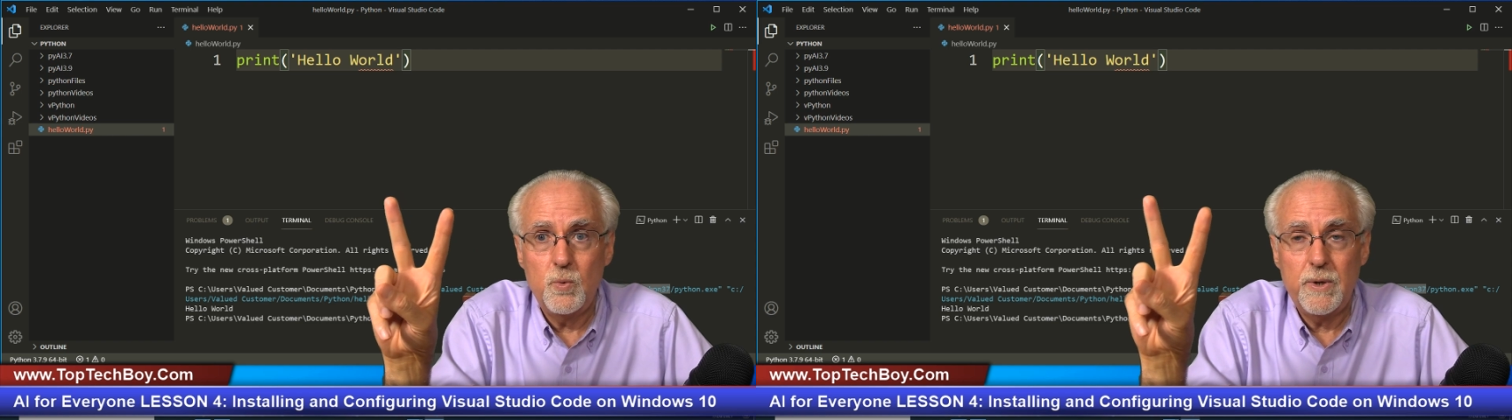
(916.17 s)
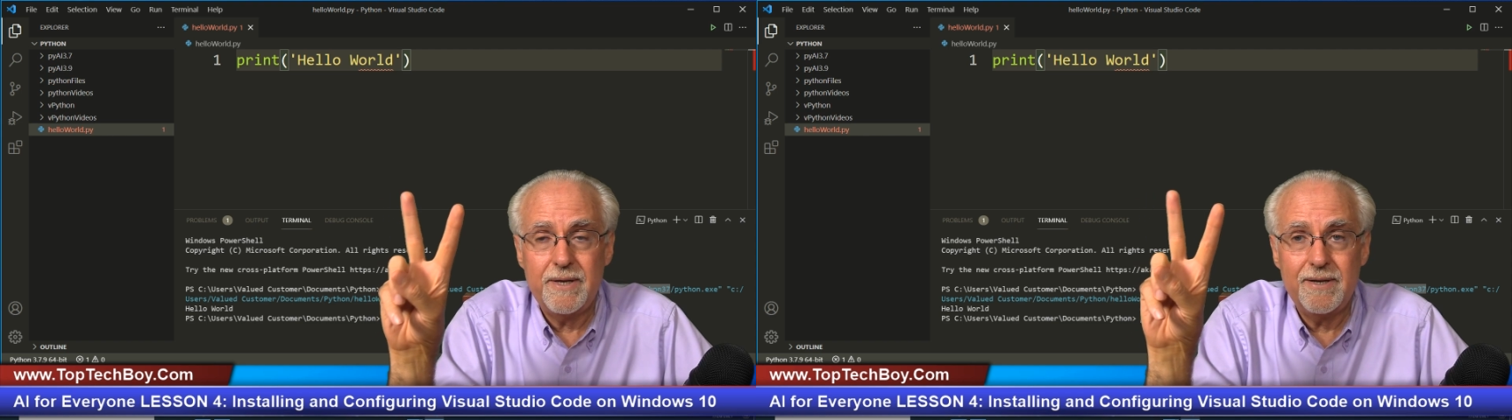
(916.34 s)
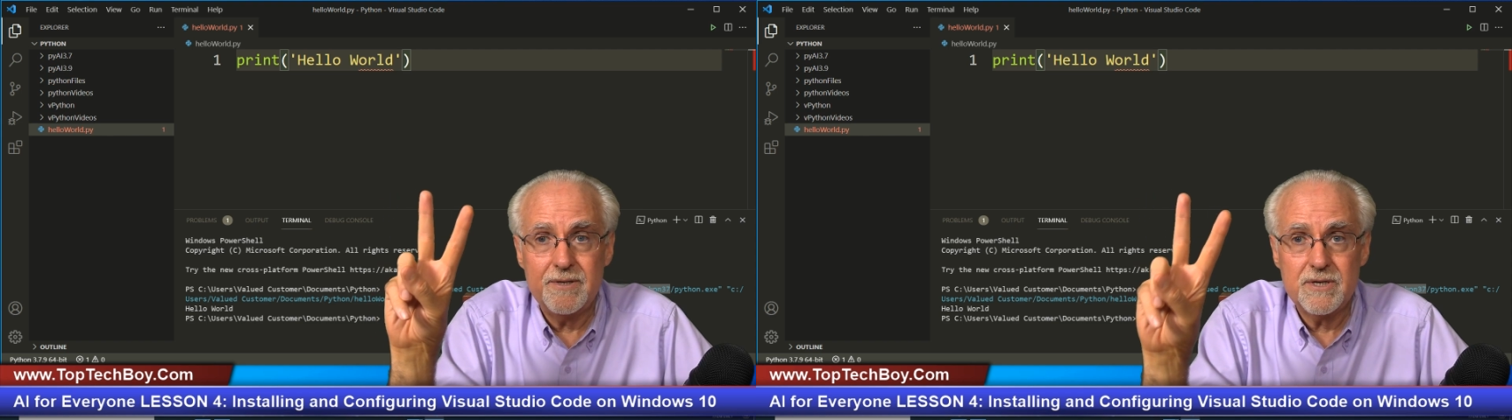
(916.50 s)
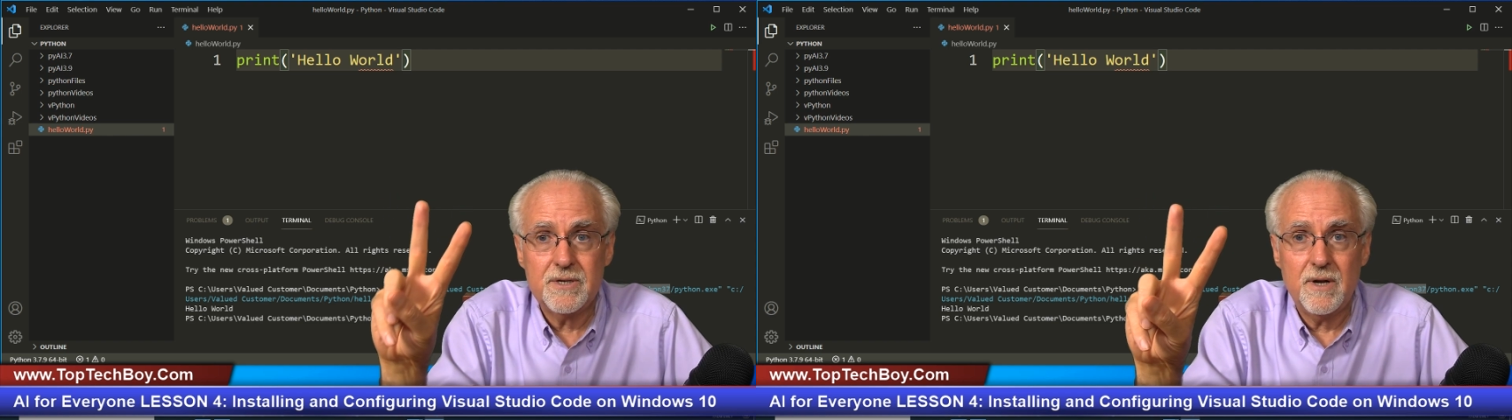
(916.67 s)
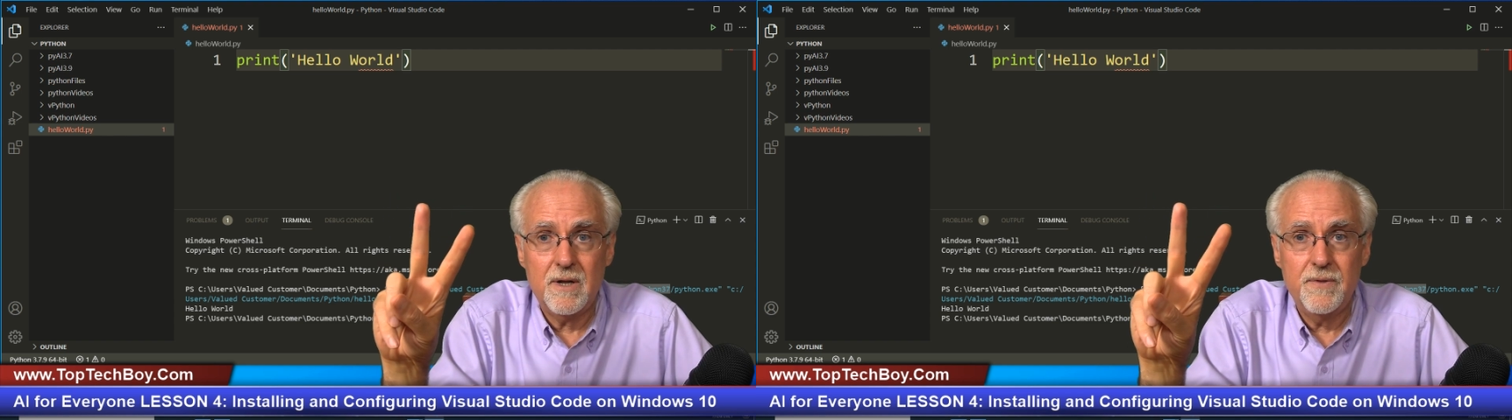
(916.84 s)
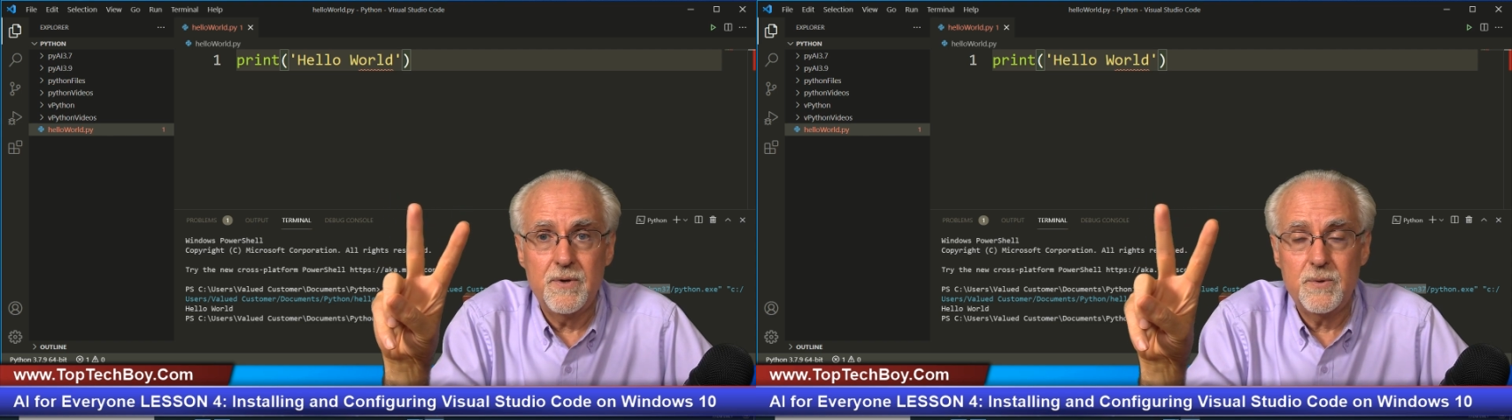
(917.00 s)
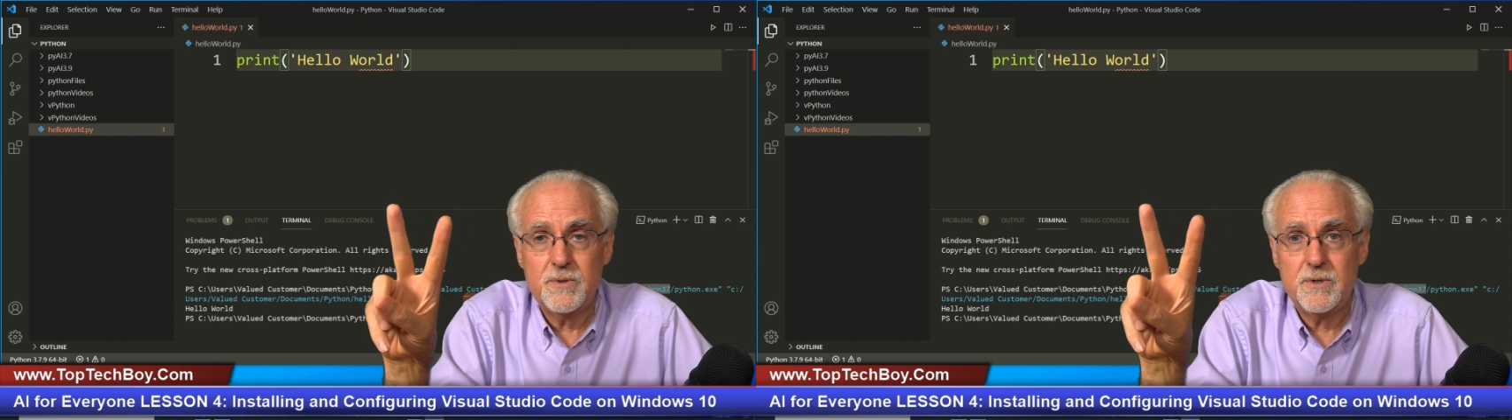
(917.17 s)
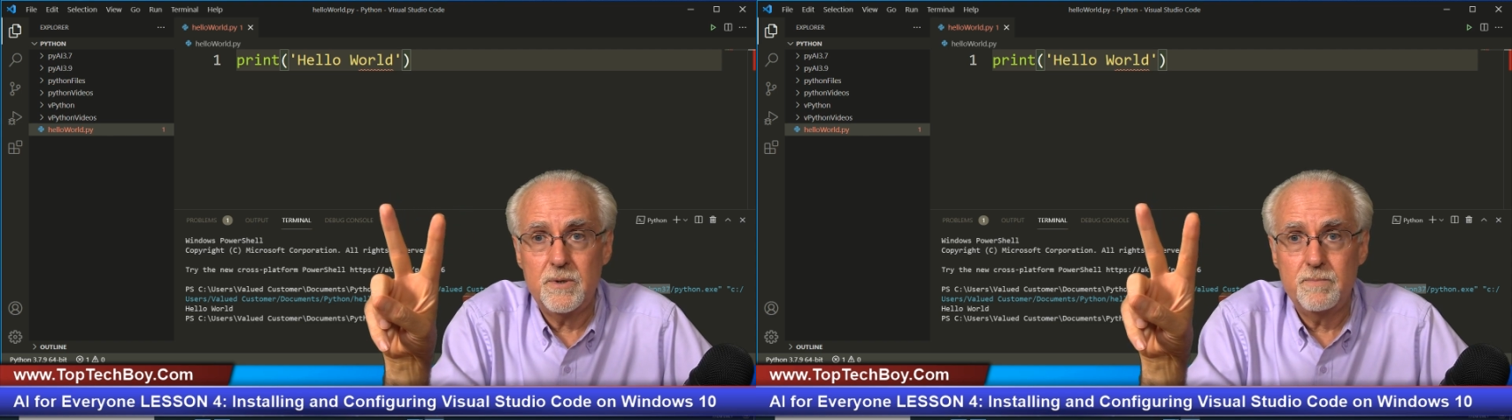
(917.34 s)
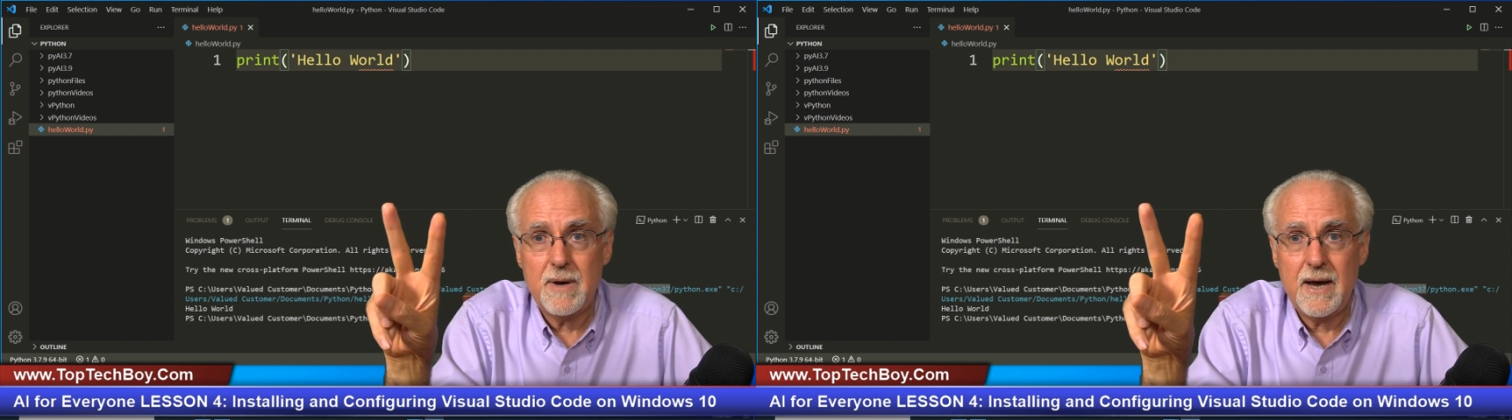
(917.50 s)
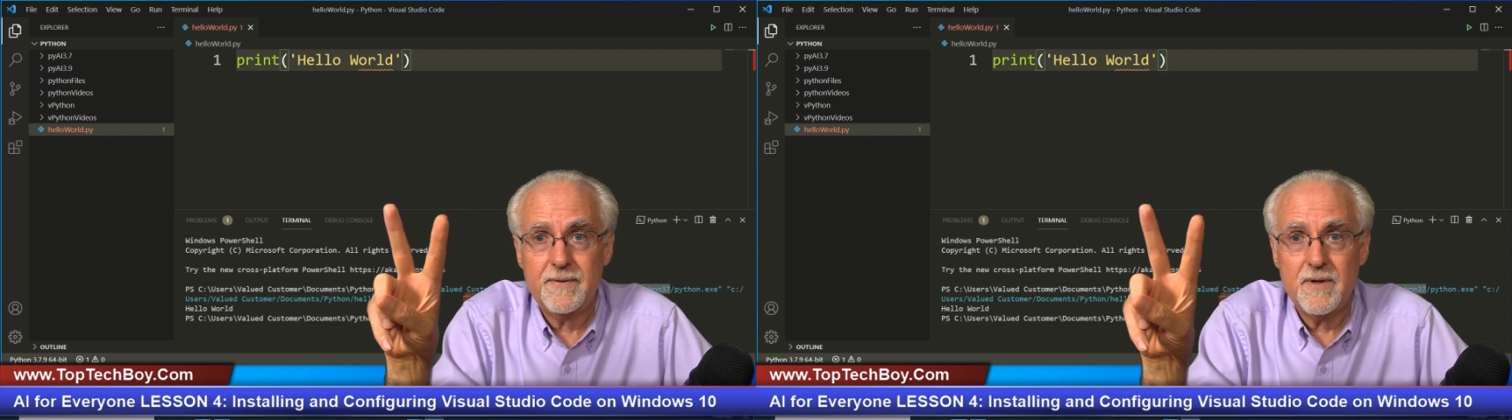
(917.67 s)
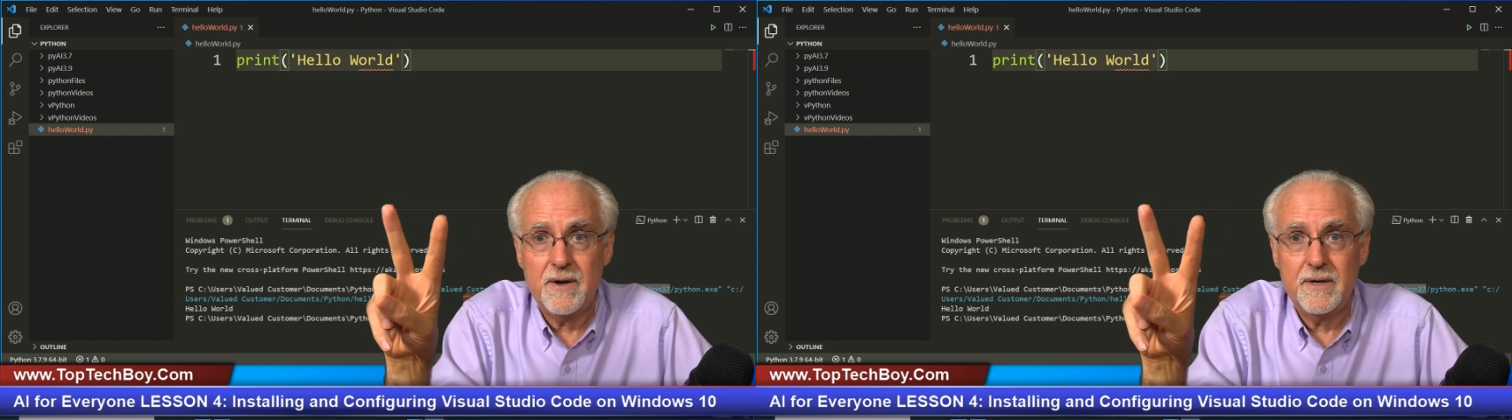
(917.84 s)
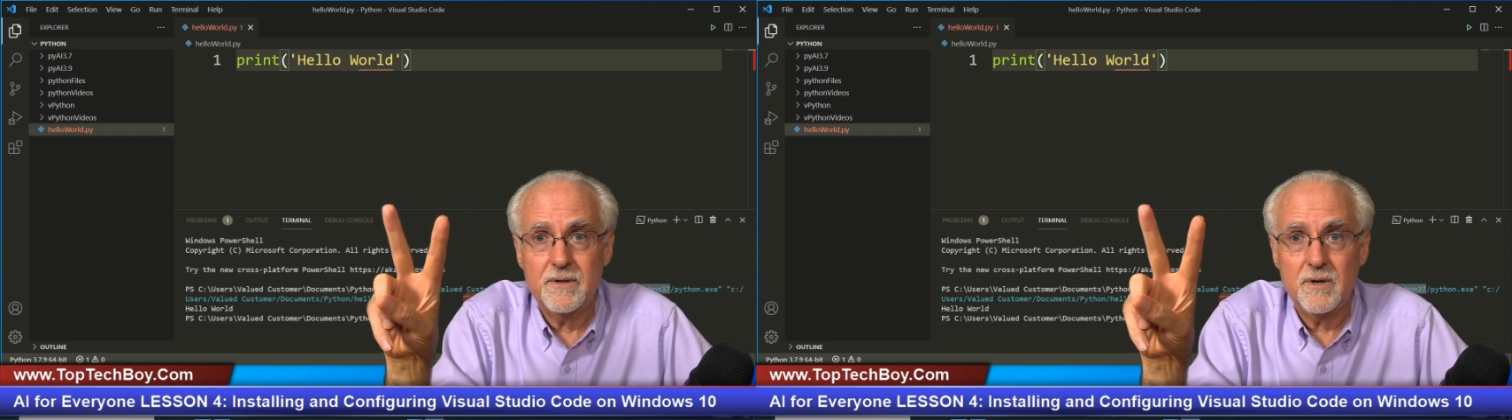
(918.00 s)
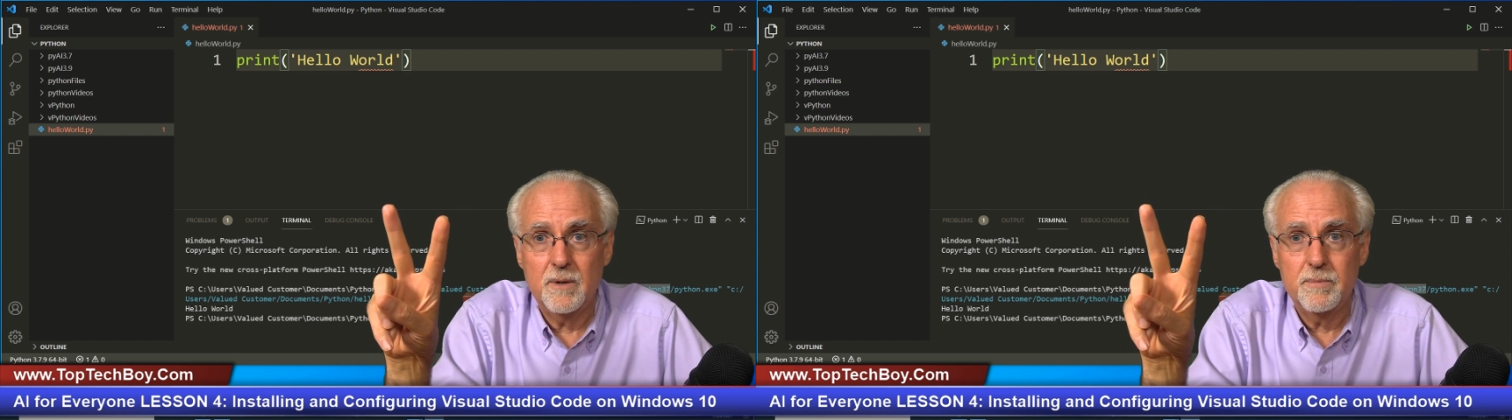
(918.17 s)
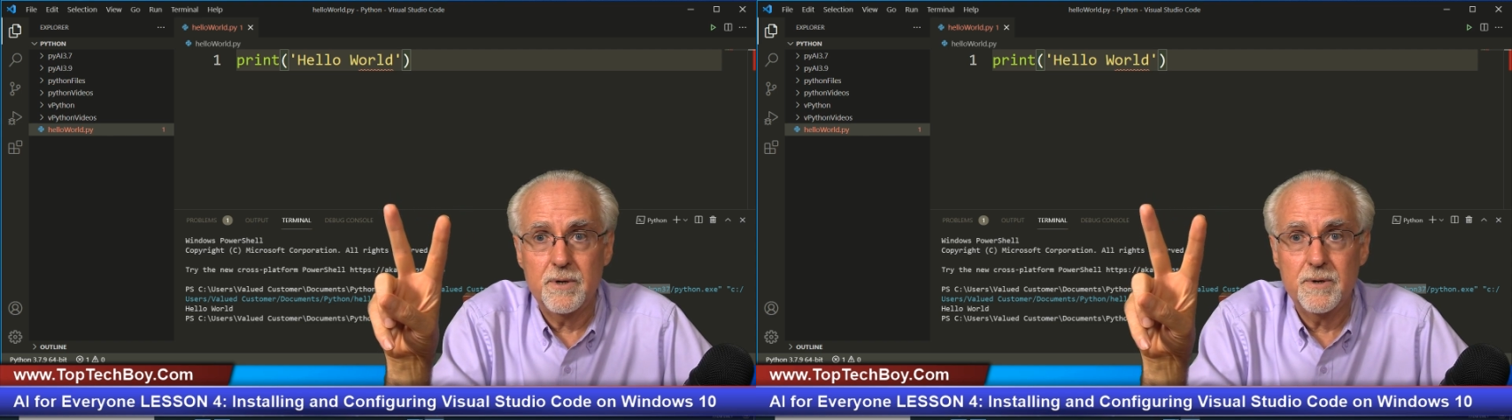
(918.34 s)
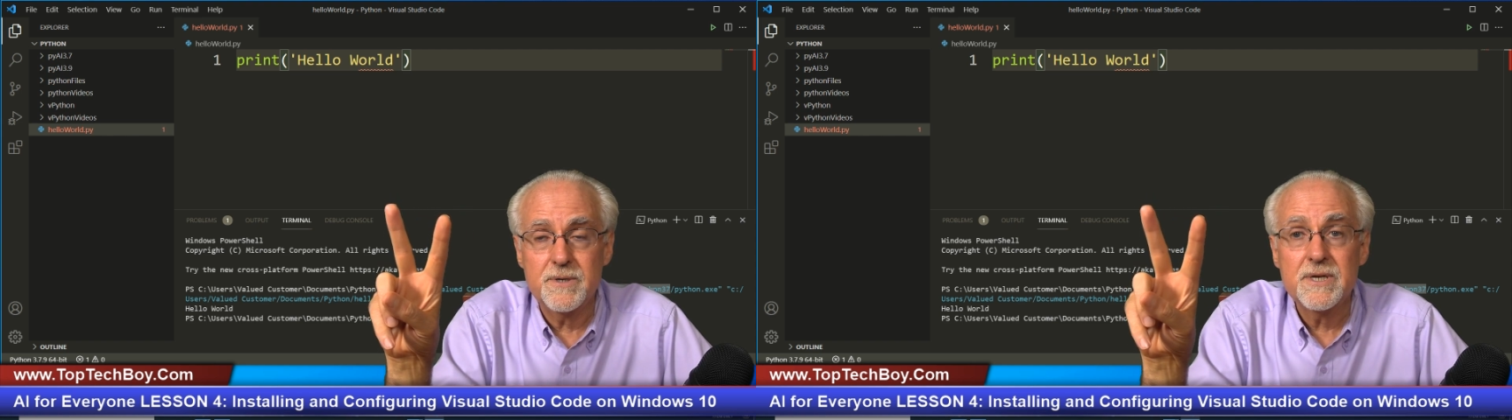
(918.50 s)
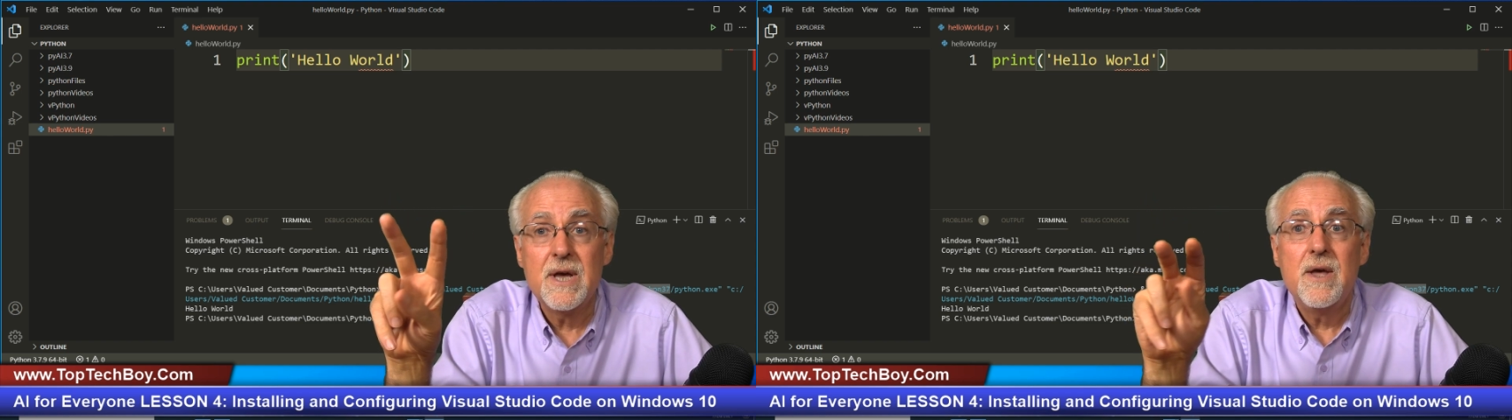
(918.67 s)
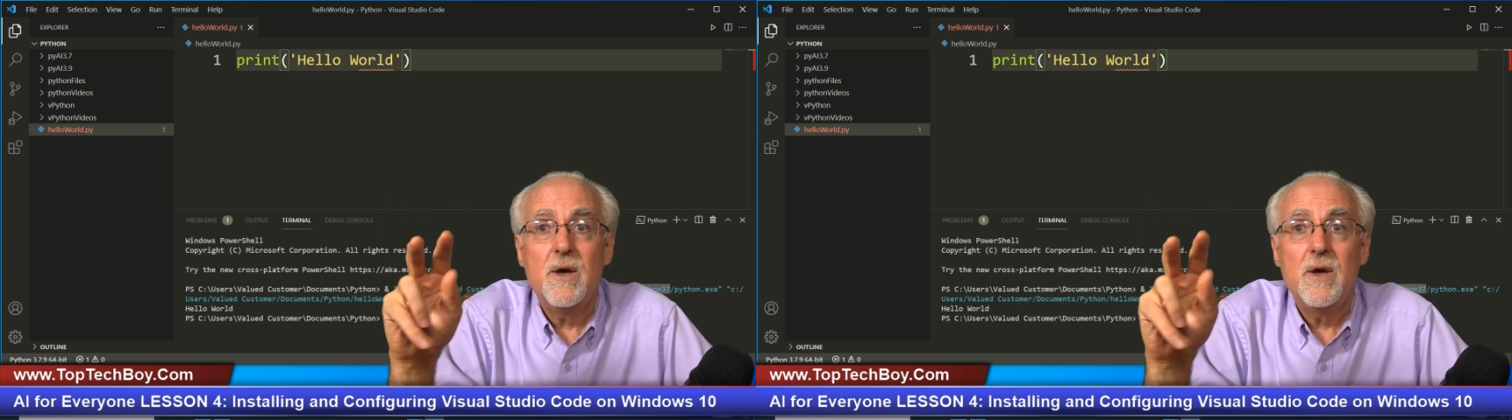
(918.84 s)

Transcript: we had installed those two Python interpreters.